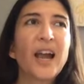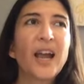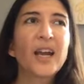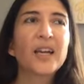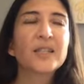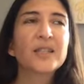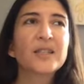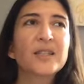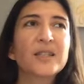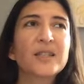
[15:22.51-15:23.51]
And
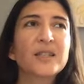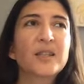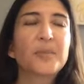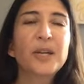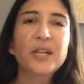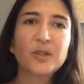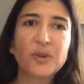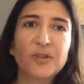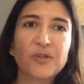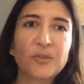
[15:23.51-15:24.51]
the biggest
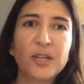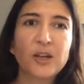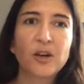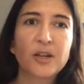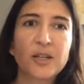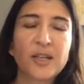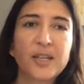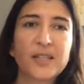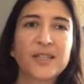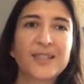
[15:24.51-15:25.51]
one for me currently
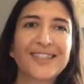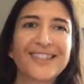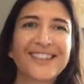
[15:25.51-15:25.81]
that's